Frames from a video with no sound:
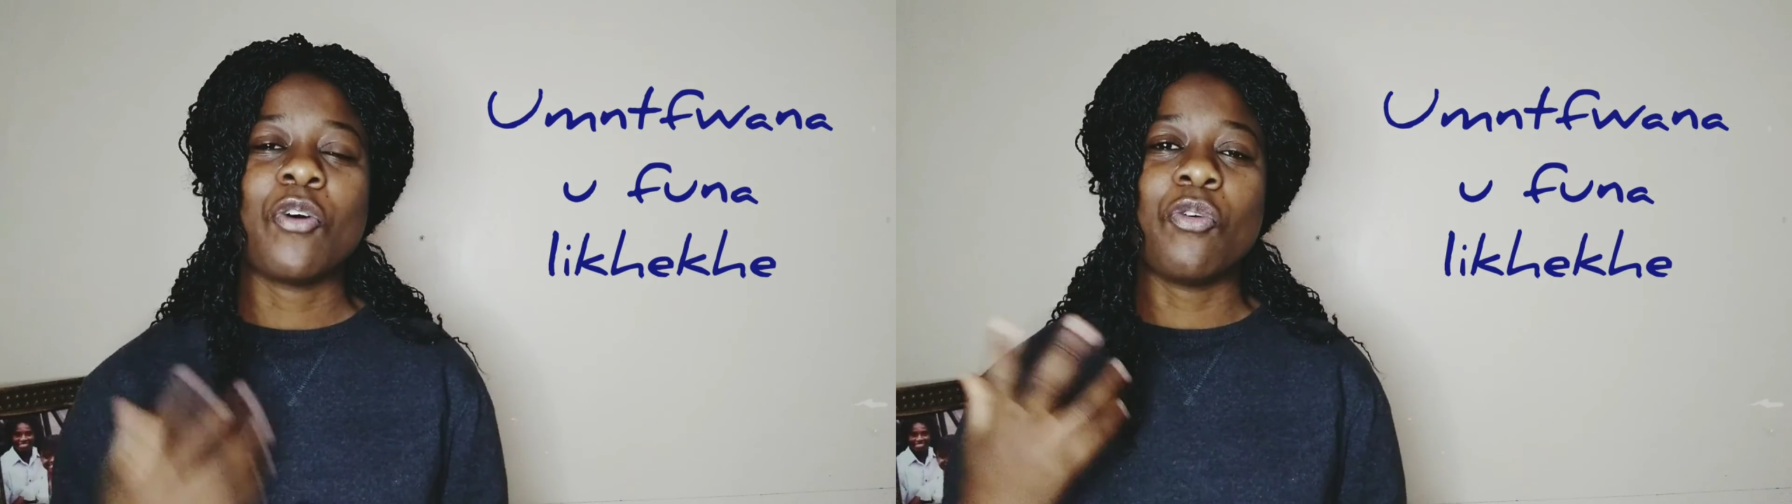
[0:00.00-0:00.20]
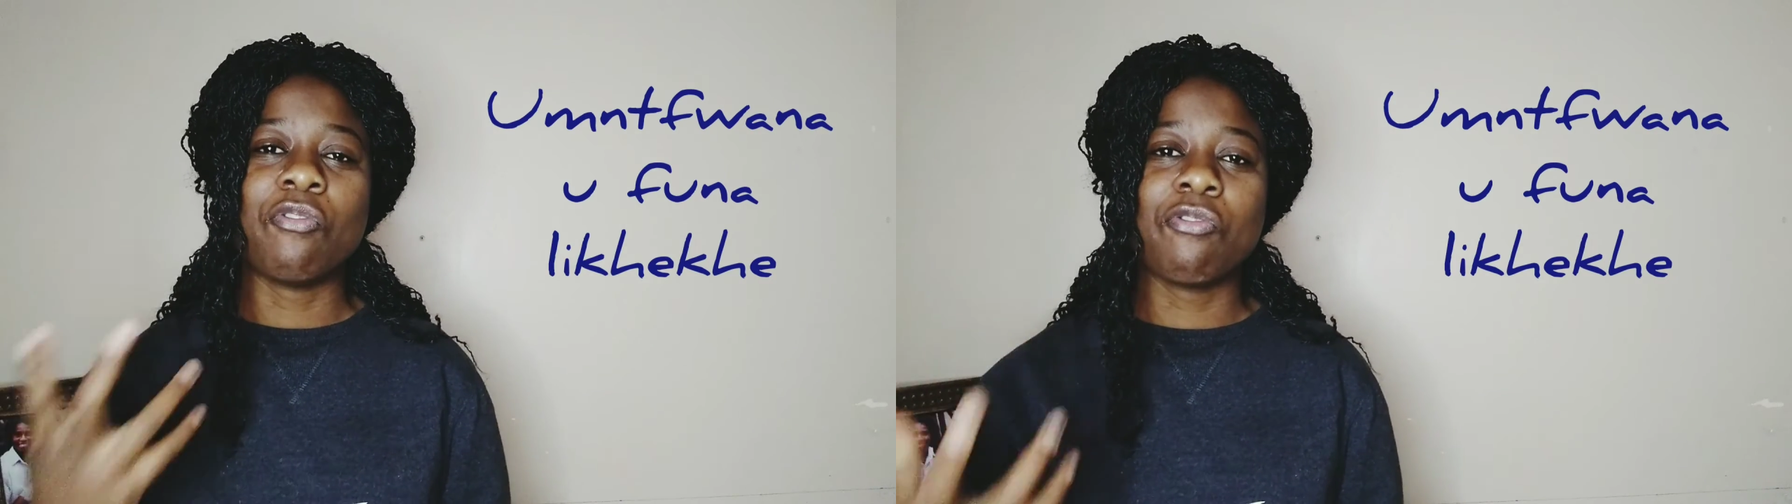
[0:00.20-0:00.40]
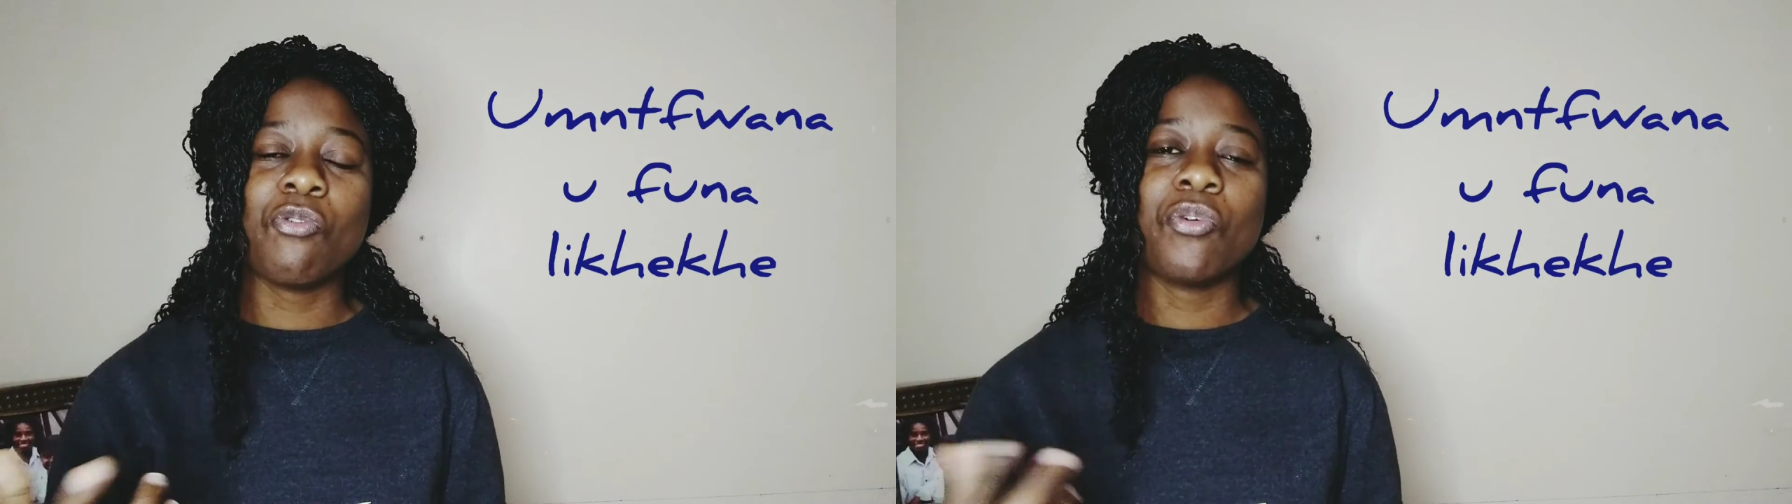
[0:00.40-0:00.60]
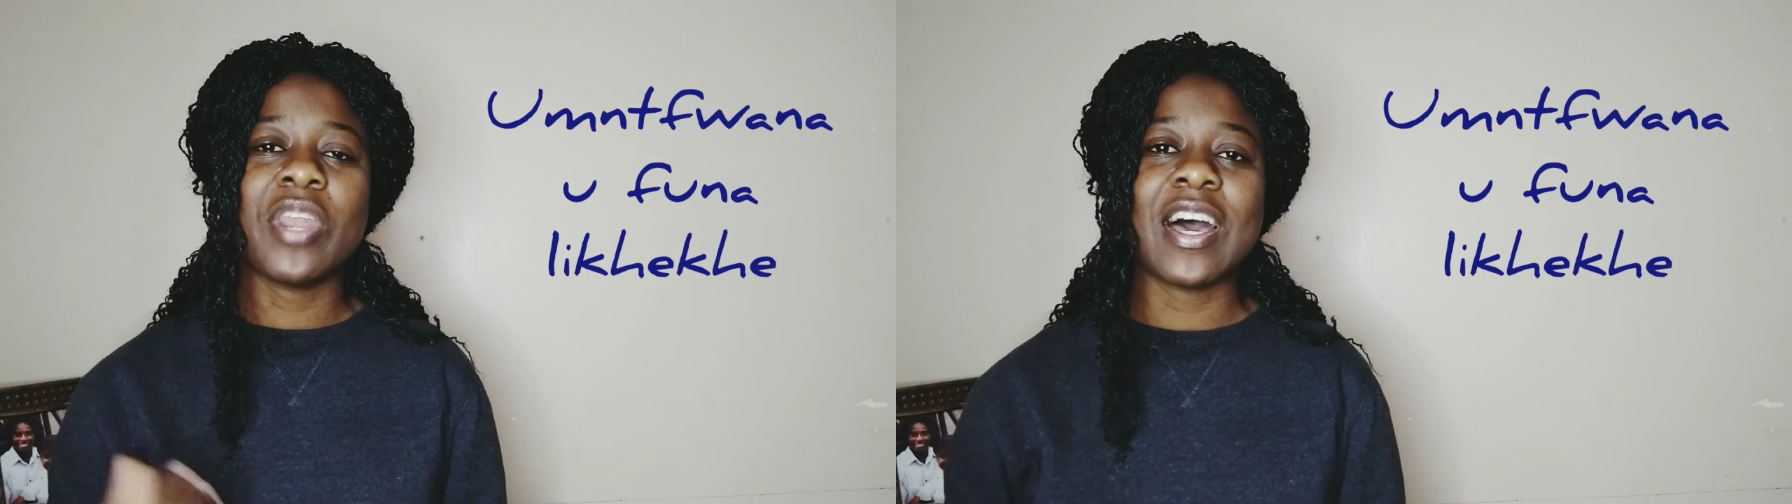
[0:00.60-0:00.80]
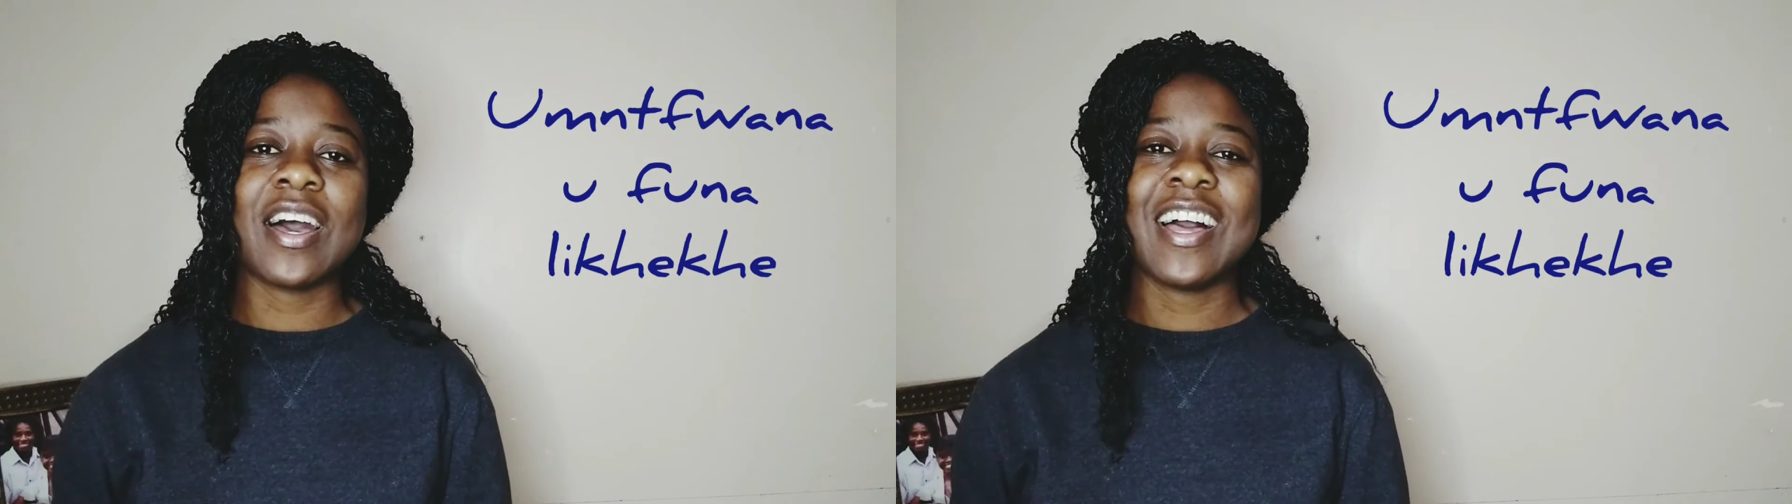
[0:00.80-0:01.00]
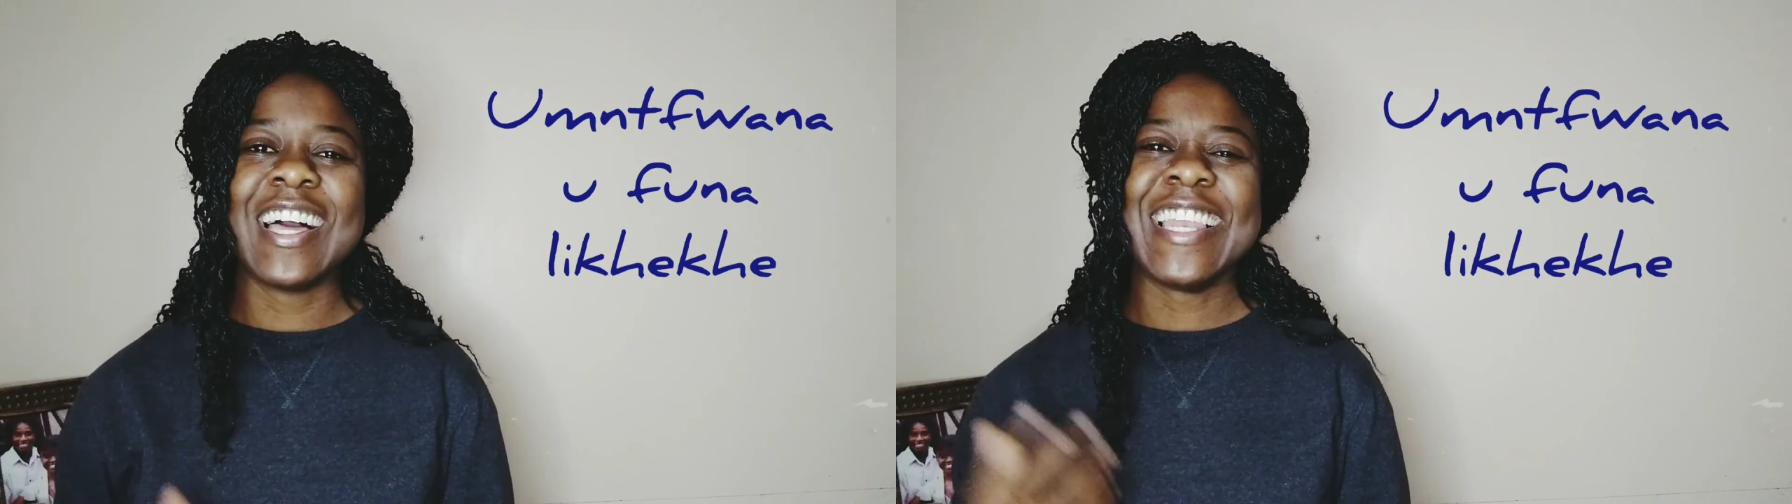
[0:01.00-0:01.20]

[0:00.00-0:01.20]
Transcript: ufuna